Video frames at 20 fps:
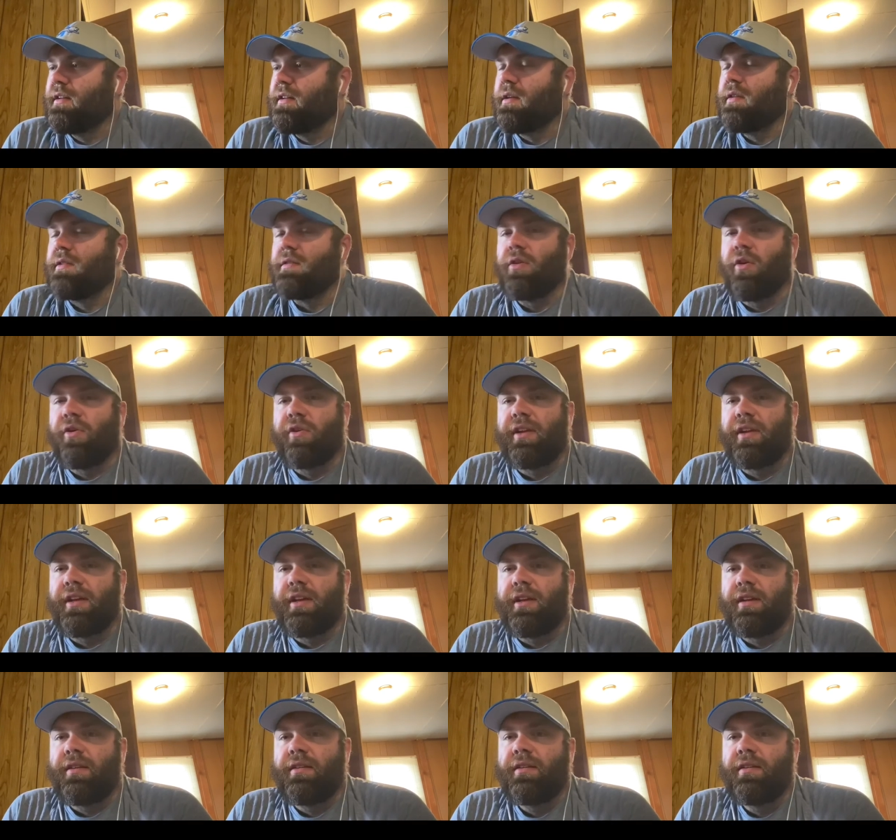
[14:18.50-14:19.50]

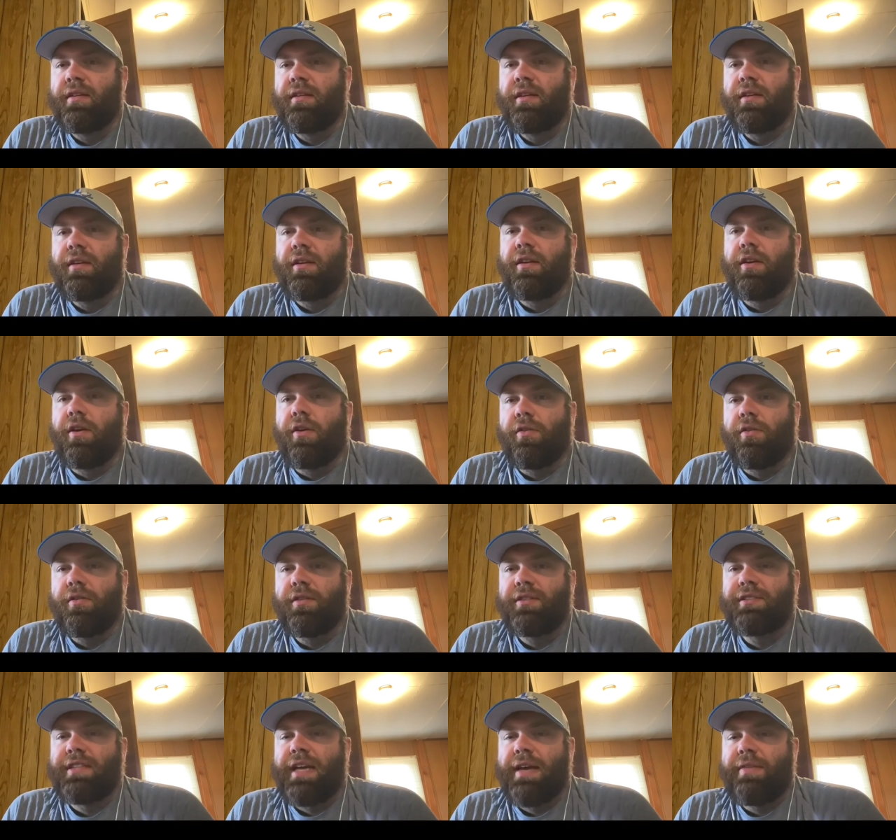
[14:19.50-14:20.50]
only, you know,
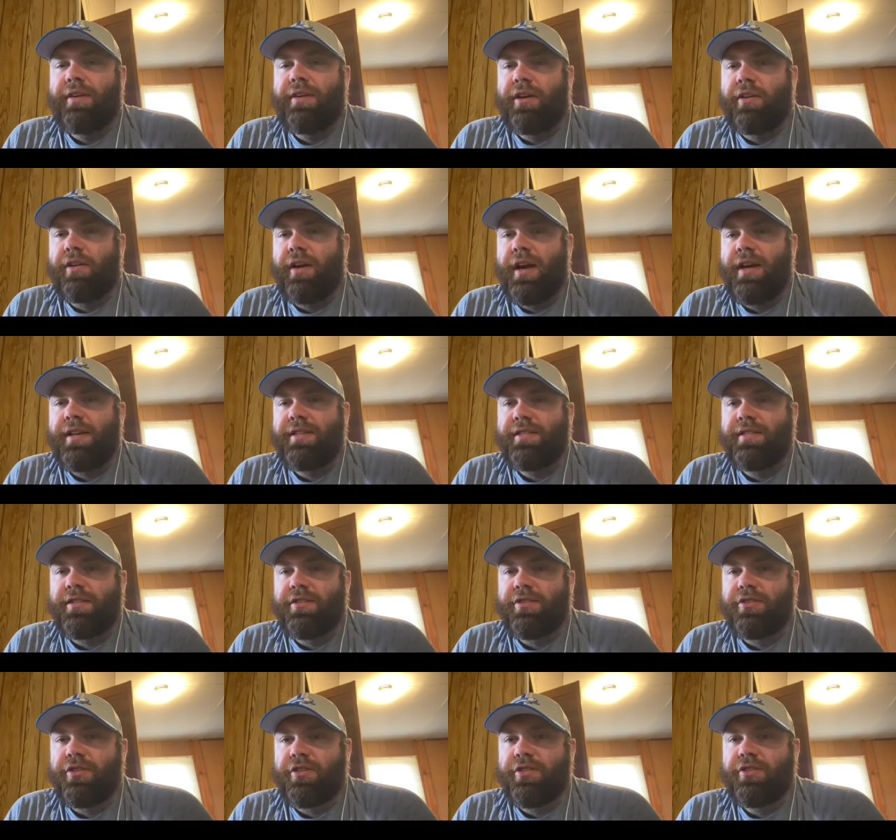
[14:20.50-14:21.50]
saving grace
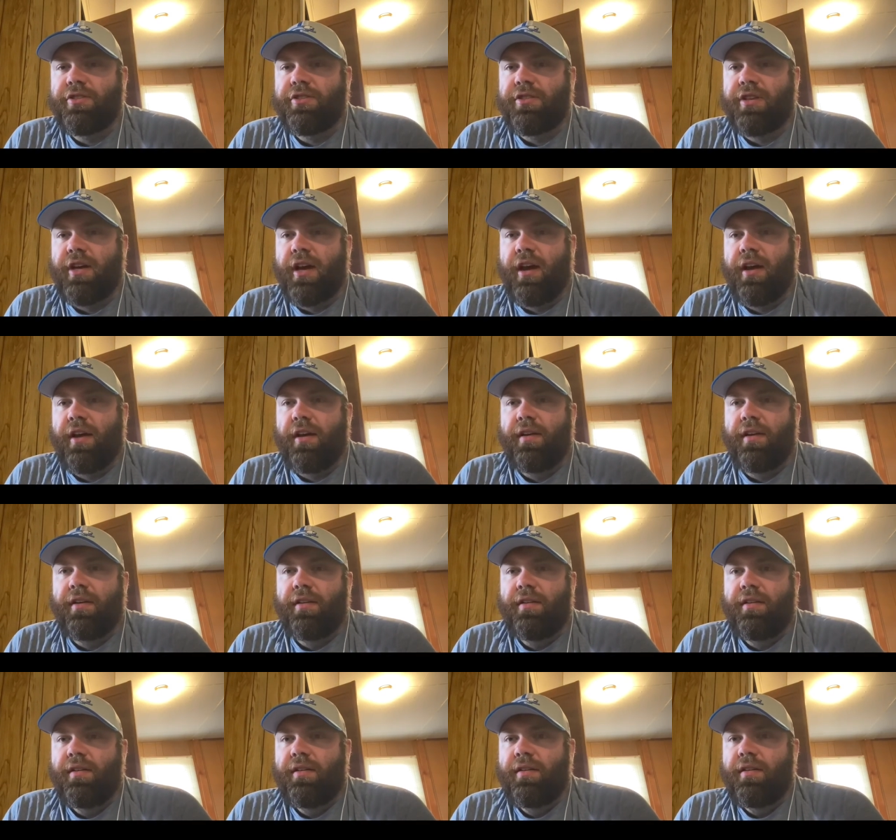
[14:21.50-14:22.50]
is just, you
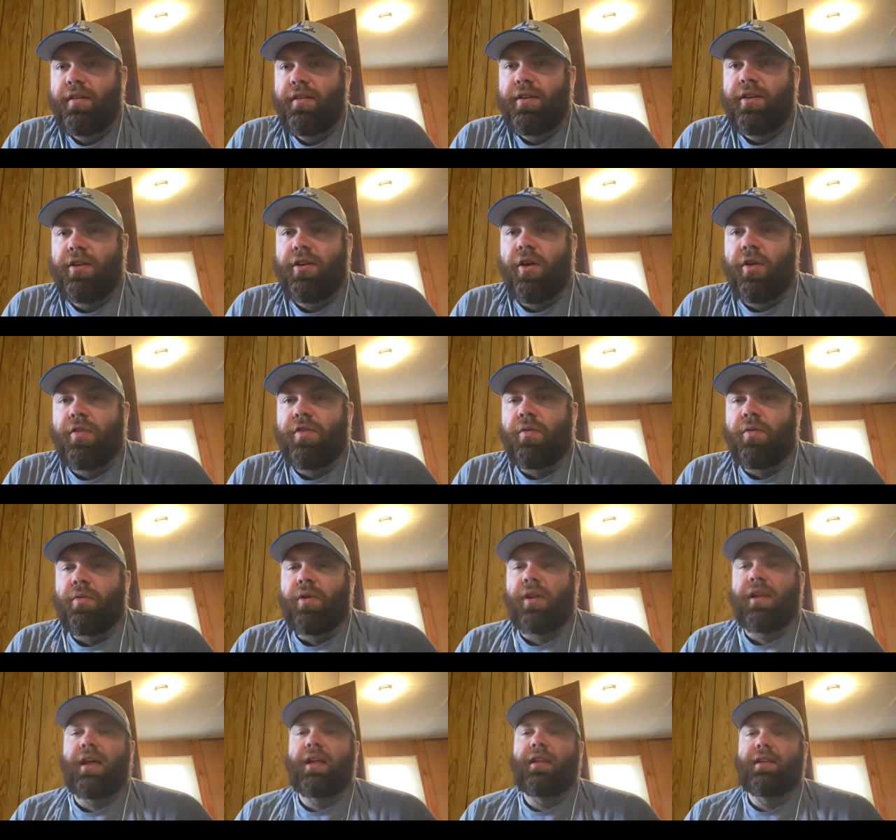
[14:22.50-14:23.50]
know, the
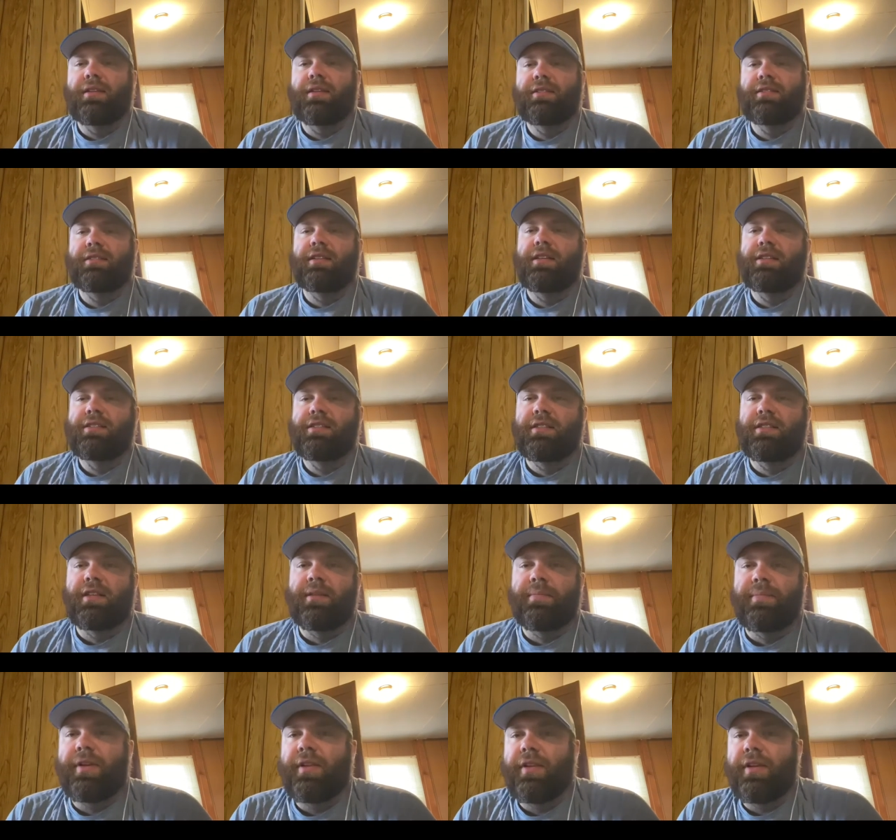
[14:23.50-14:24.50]
relentlessness, the
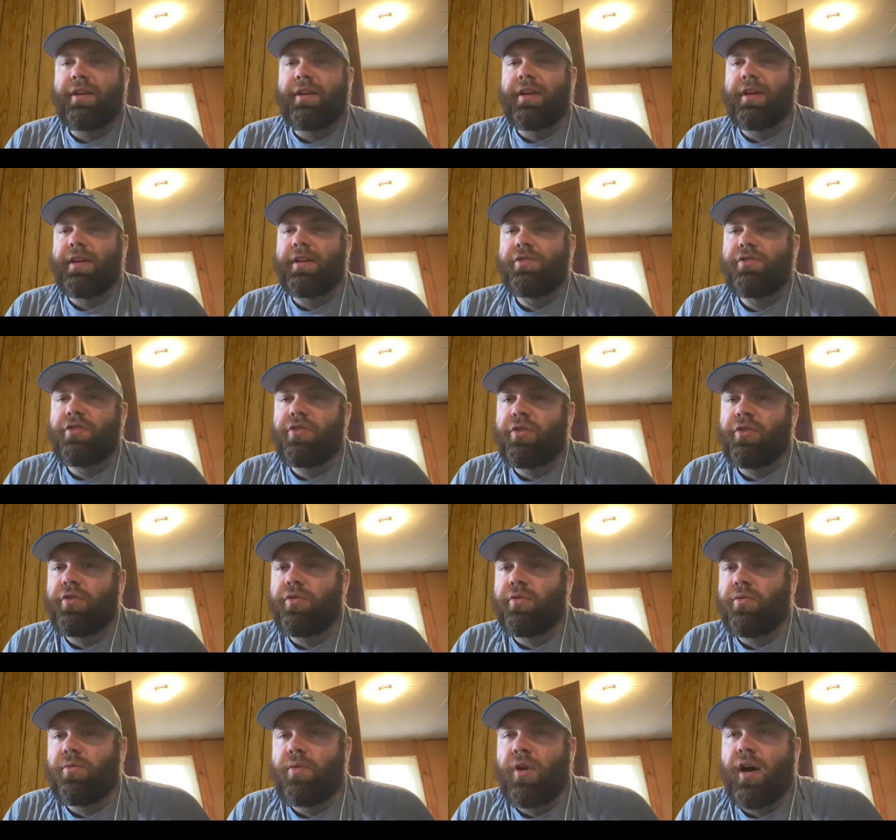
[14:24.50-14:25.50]
ability
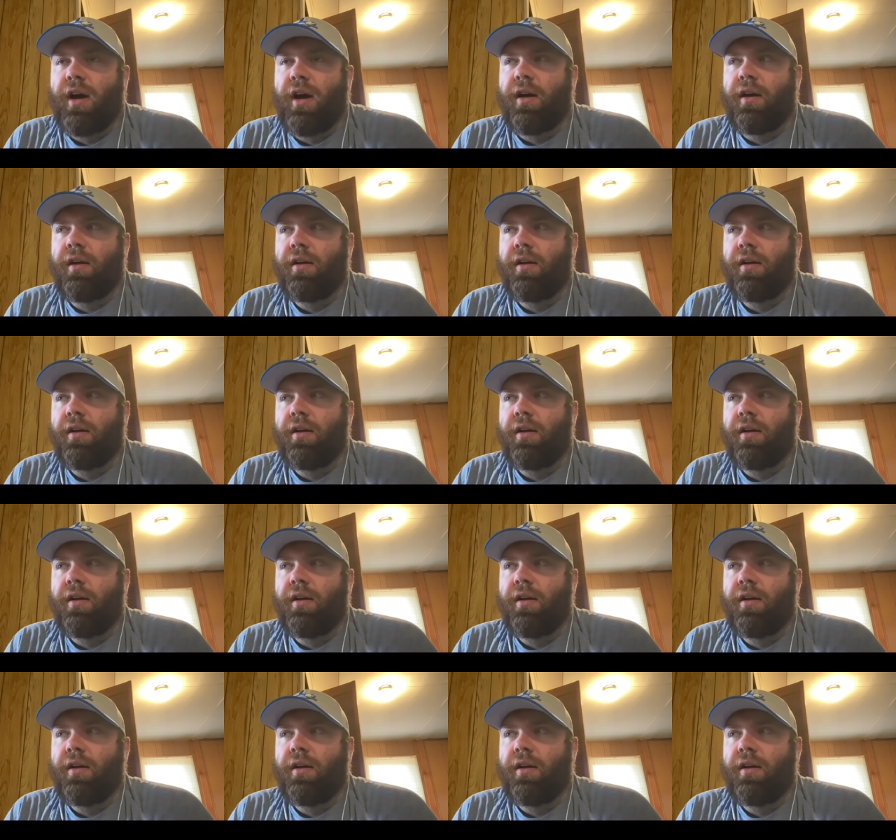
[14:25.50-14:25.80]
to,